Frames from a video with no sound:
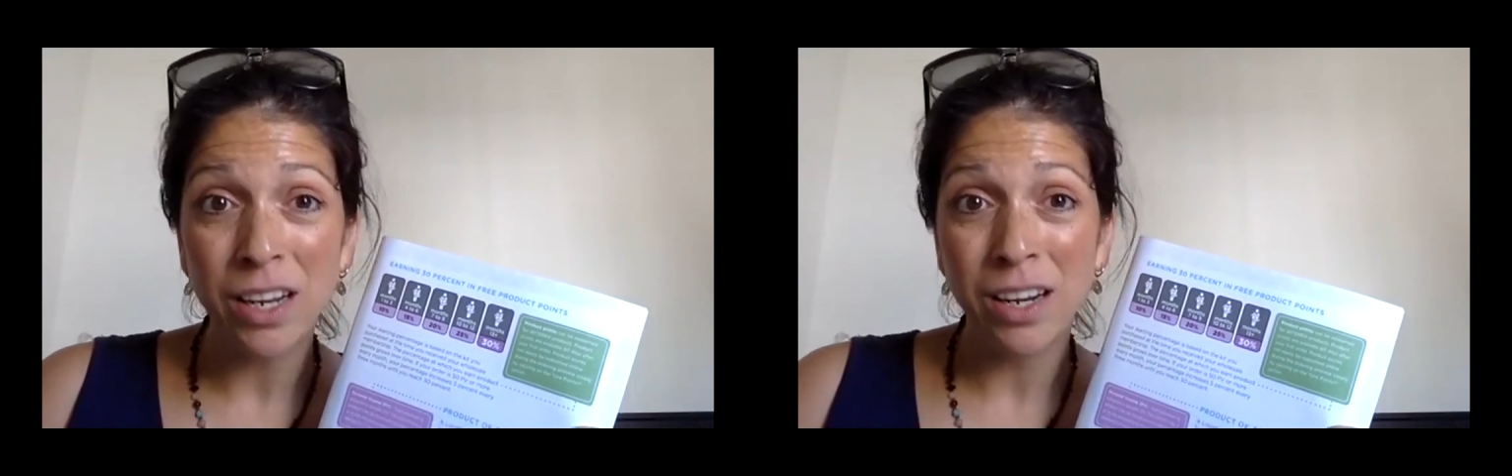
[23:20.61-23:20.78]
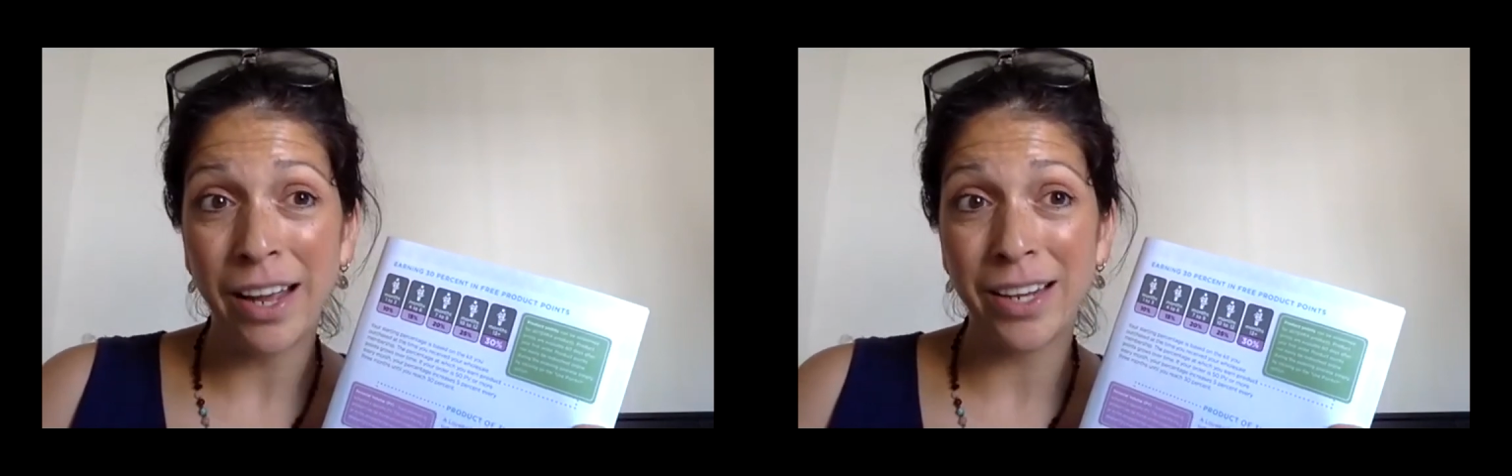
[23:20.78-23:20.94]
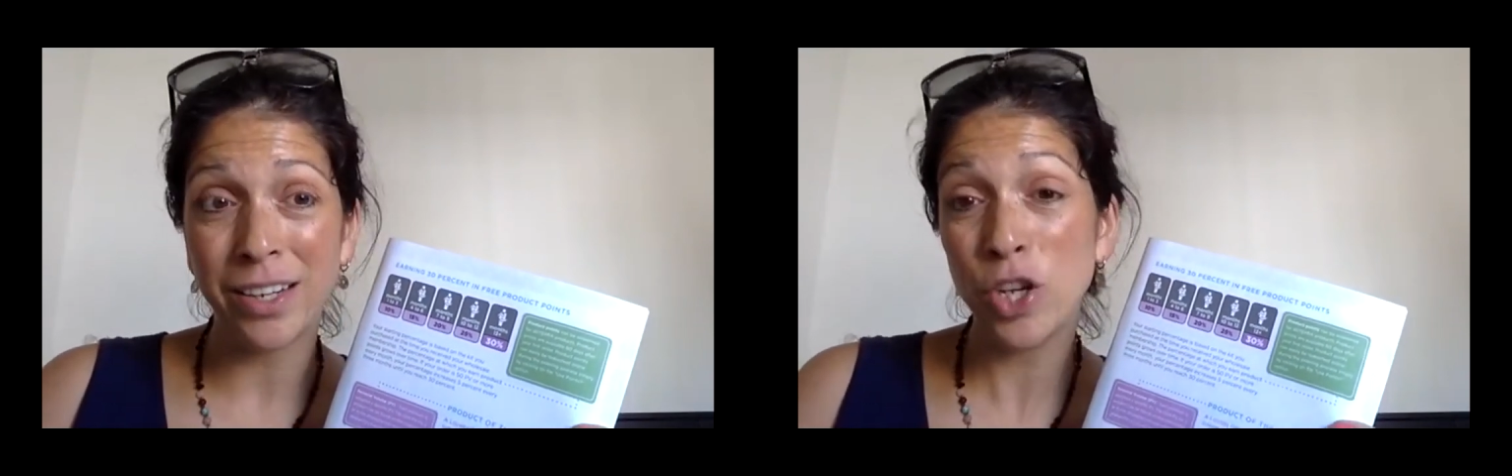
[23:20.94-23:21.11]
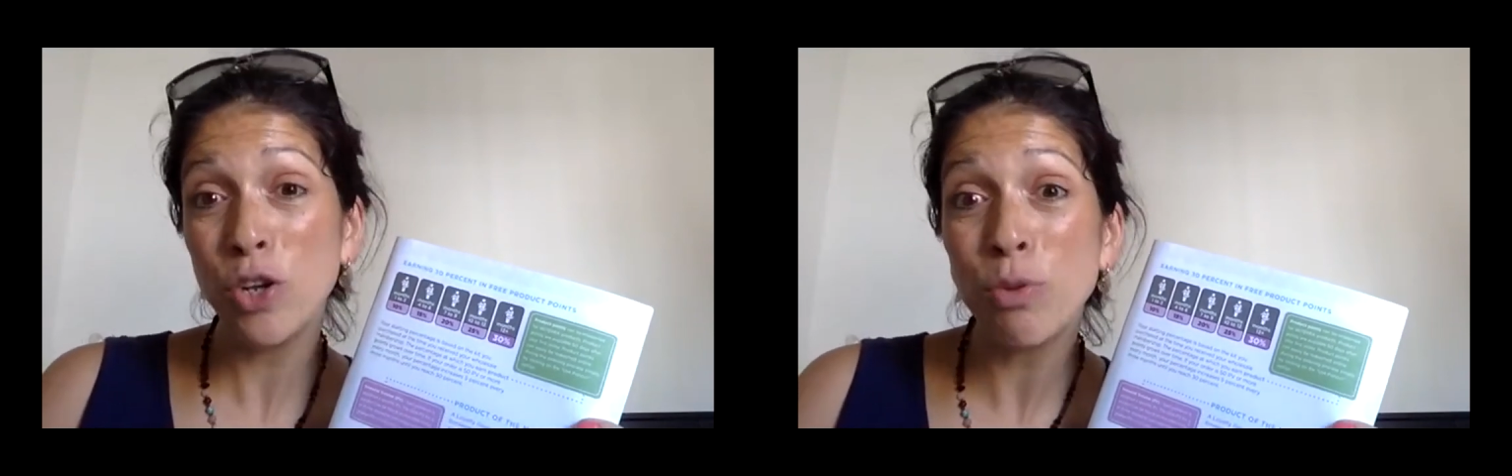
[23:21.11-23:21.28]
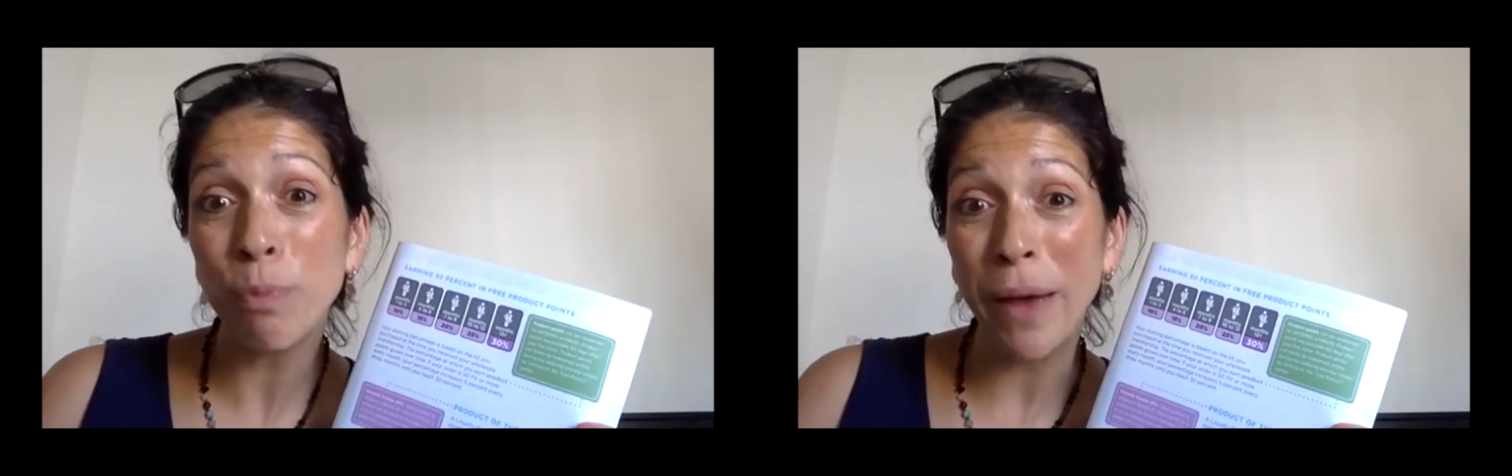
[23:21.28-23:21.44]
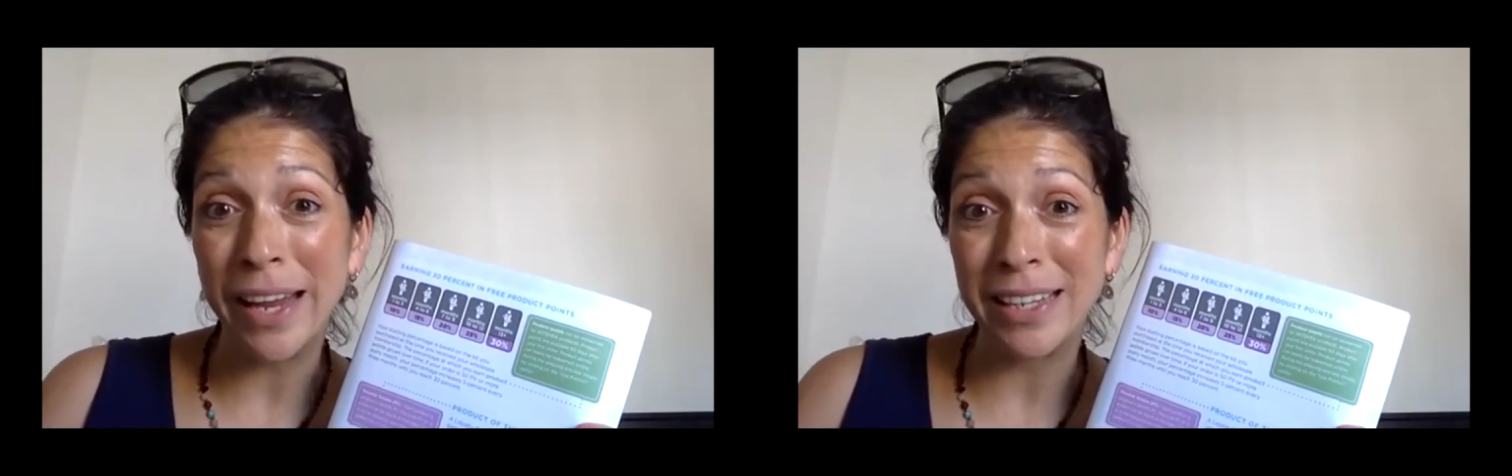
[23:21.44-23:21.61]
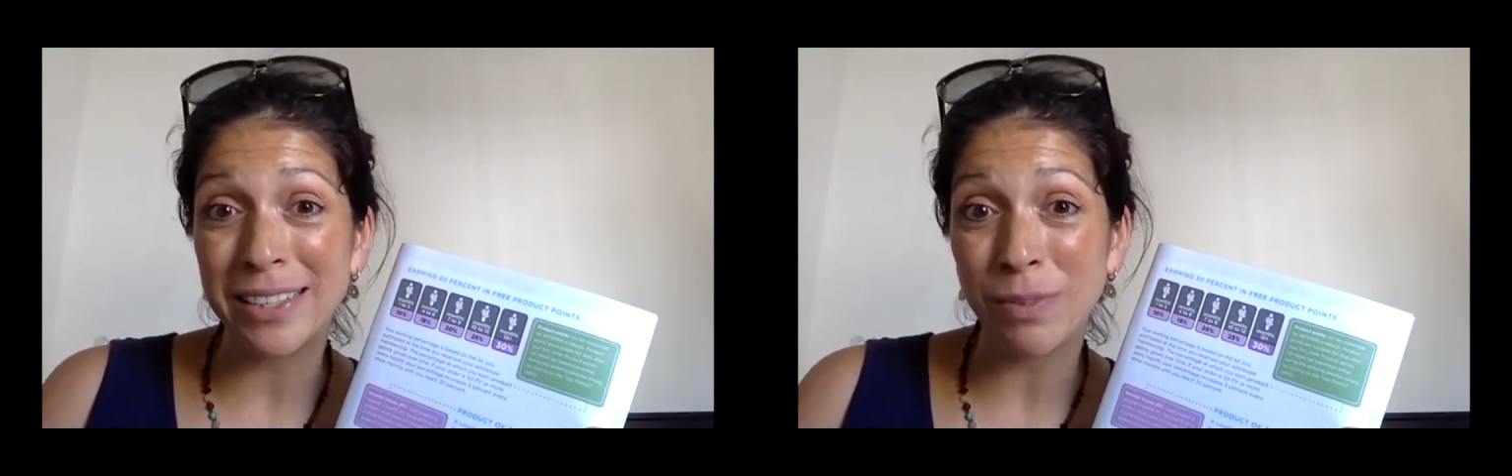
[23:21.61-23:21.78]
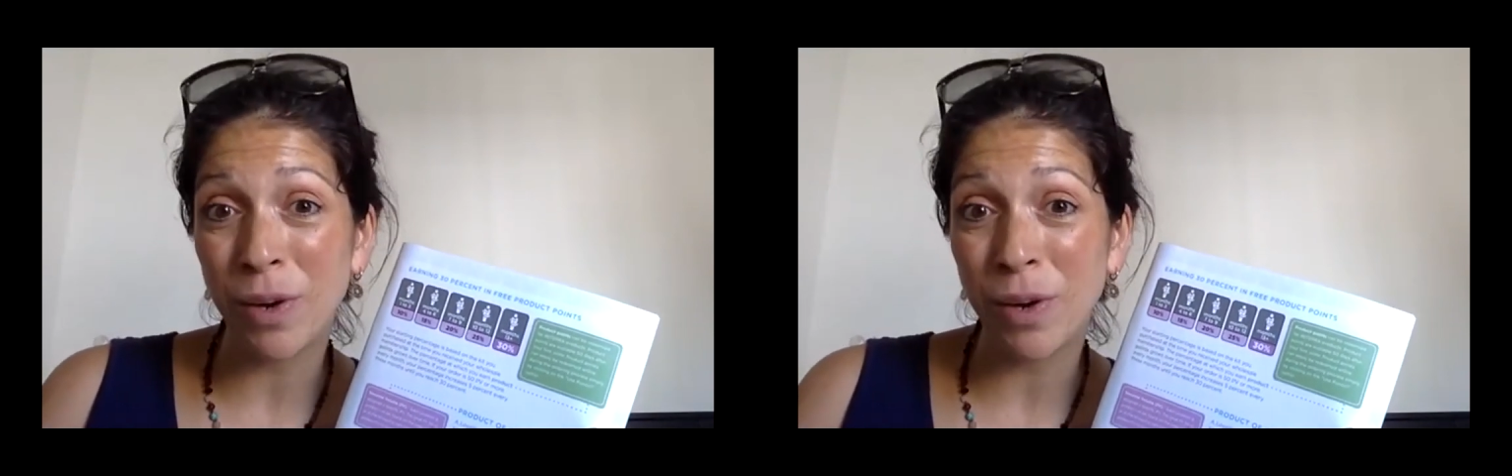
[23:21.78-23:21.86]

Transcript: like toothpaste.